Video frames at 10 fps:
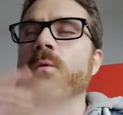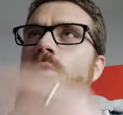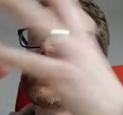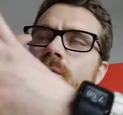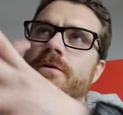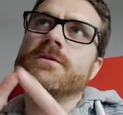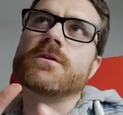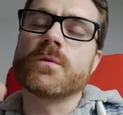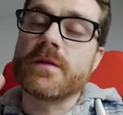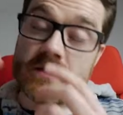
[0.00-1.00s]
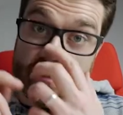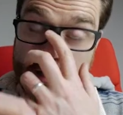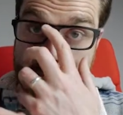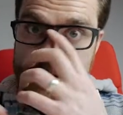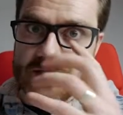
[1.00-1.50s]
what I want to do with this
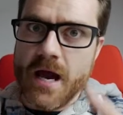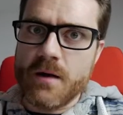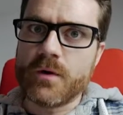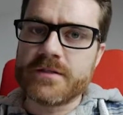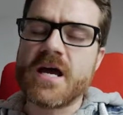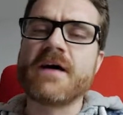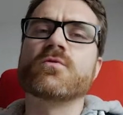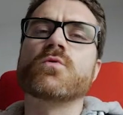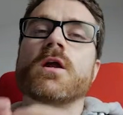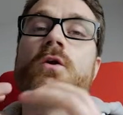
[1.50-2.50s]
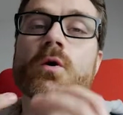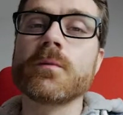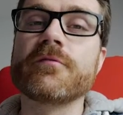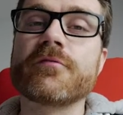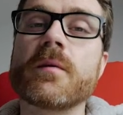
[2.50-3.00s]
clip is I want to have it run at
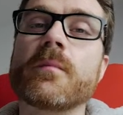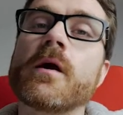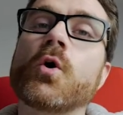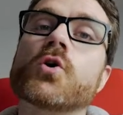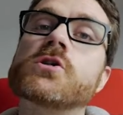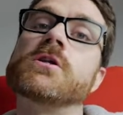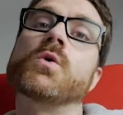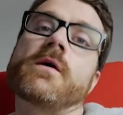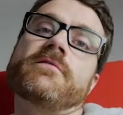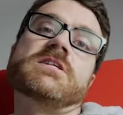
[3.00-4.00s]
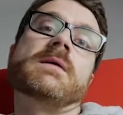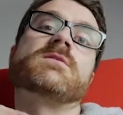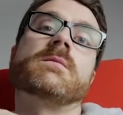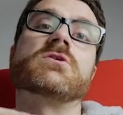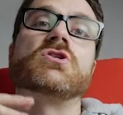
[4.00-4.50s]
normal frame rate or slower every time
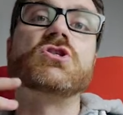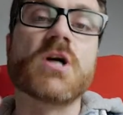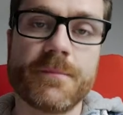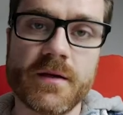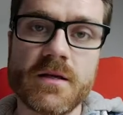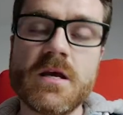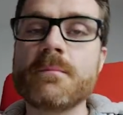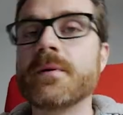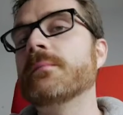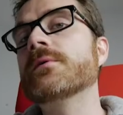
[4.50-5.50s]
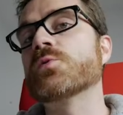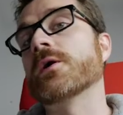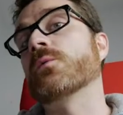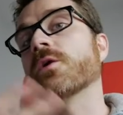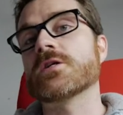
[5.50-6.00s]
someone's jumping, but in
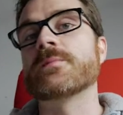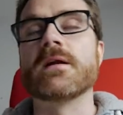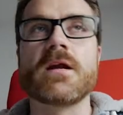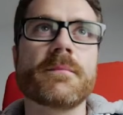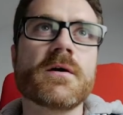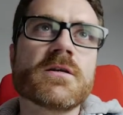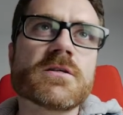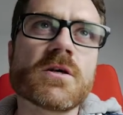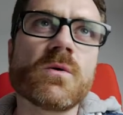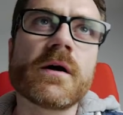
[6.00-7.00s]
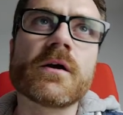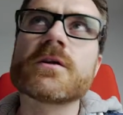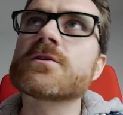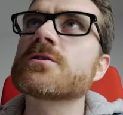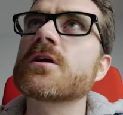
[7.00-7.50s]
between I want to speed it up. So I'm
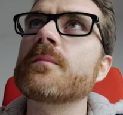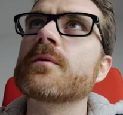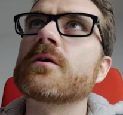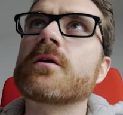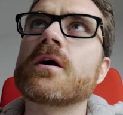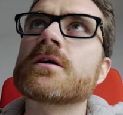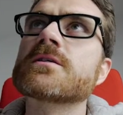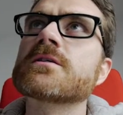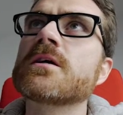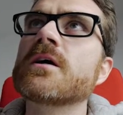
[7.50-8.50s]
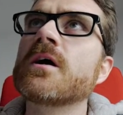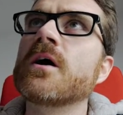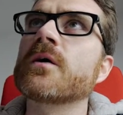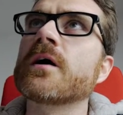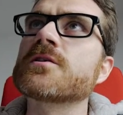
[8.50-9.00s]
going to scrub across.
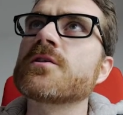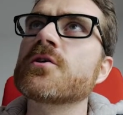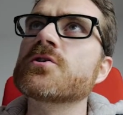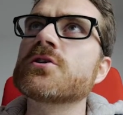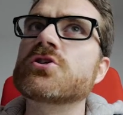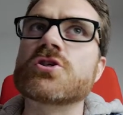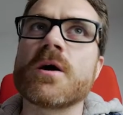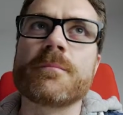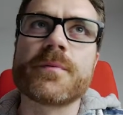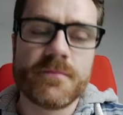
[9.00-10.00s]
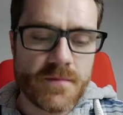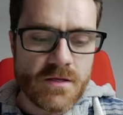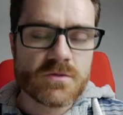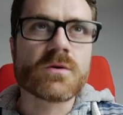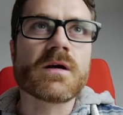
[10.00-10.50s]
Okay, so there's the jump.
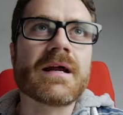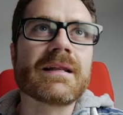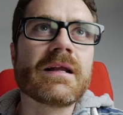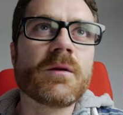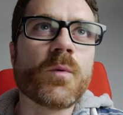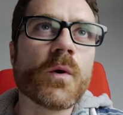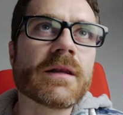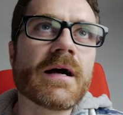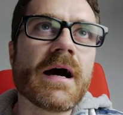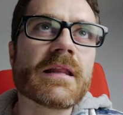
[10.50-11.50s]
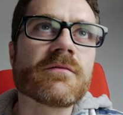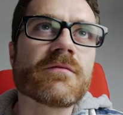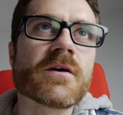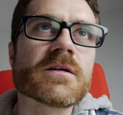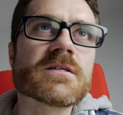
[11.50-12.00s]
So I'm going to add a little point at the
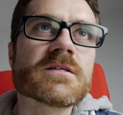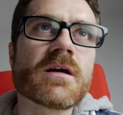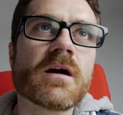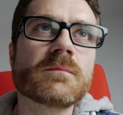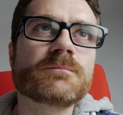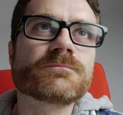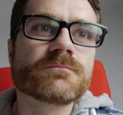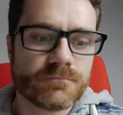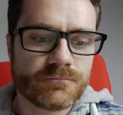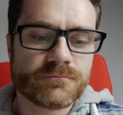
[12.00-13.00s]
very start,